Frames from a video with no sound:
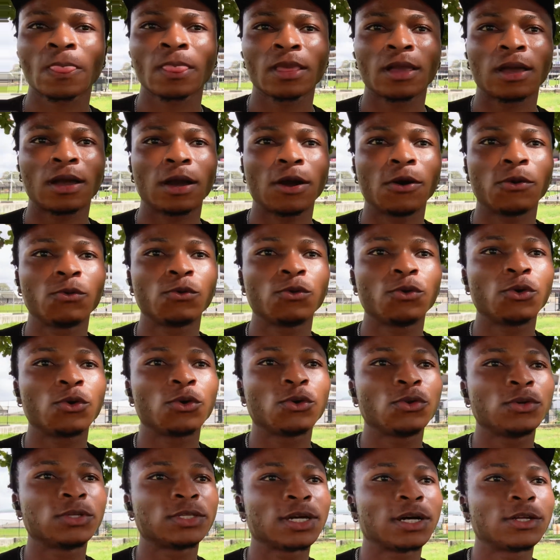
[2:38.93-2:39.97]
I will go
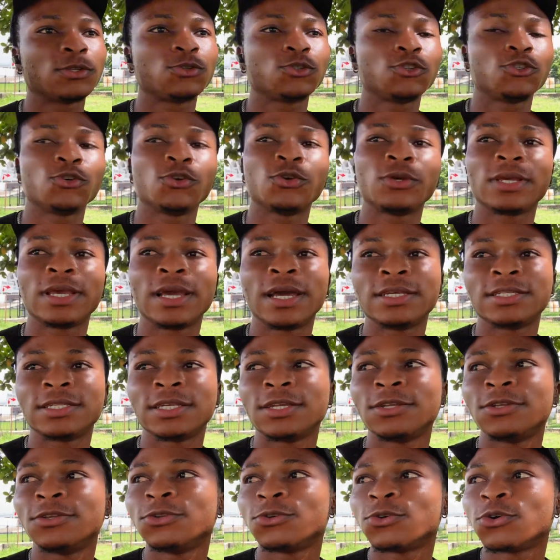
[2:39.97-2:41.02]
closer to show you guys a
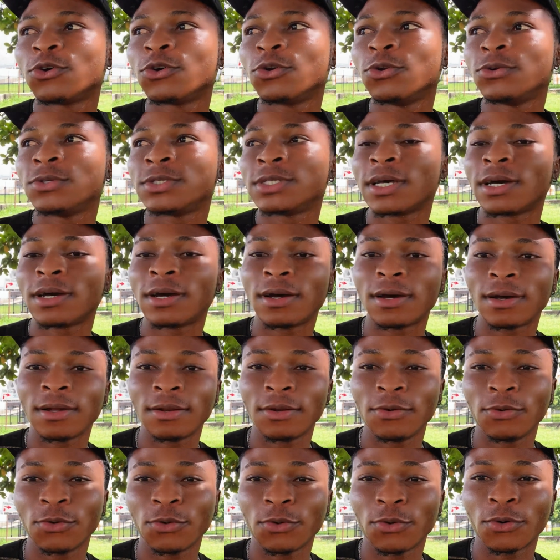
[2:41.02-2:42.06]
closer
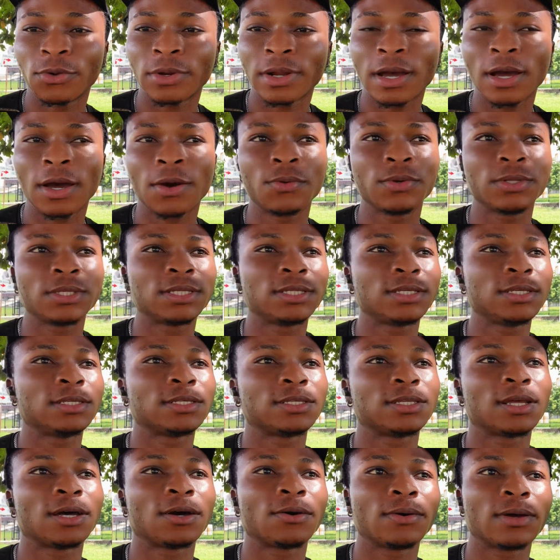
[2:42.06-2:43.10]
look on how it is
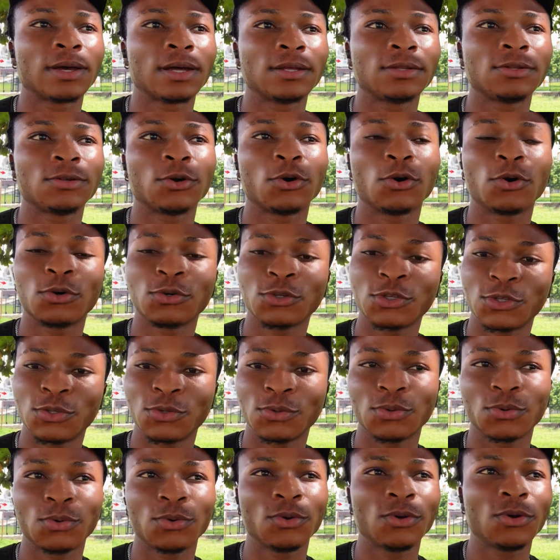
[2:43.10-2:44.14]
now, and also
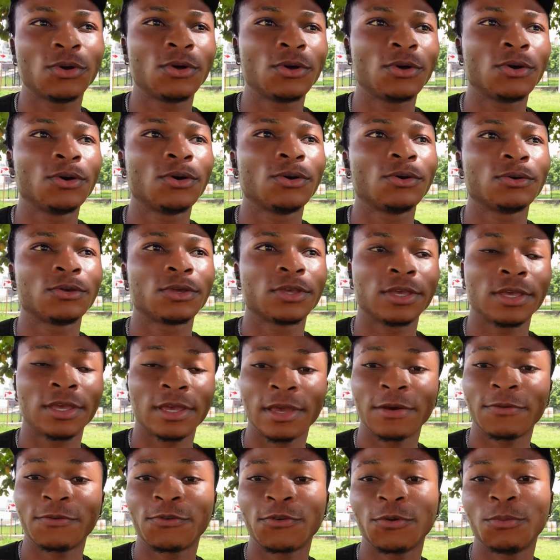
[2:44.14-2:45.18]
hear
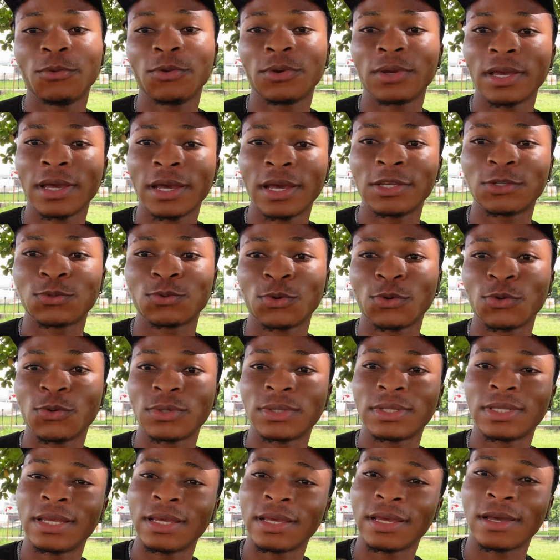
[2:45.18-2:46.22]
from you guys what you
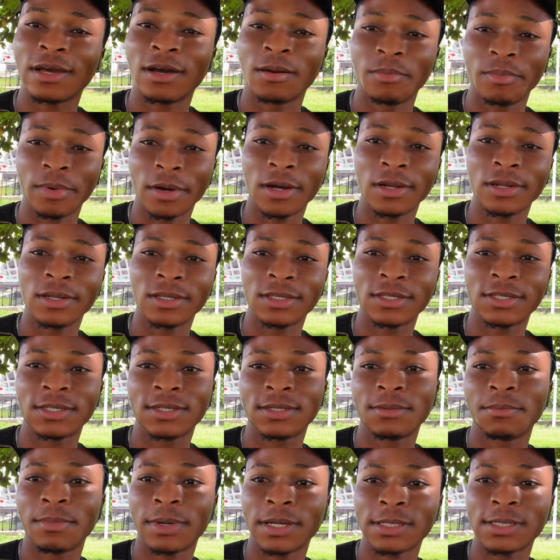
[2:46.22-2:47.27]
think about this
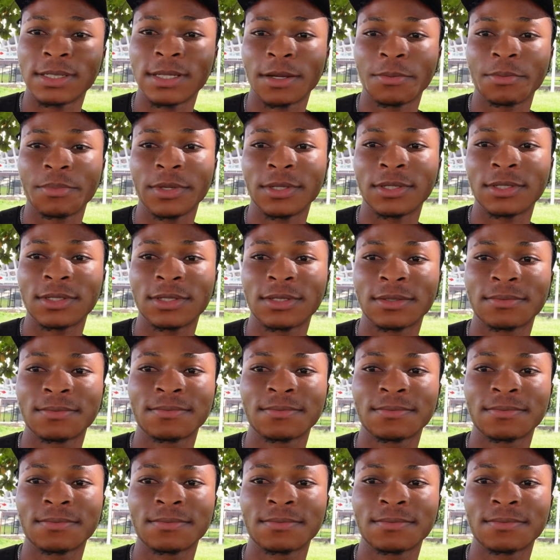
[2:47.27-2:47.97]
masterpiece.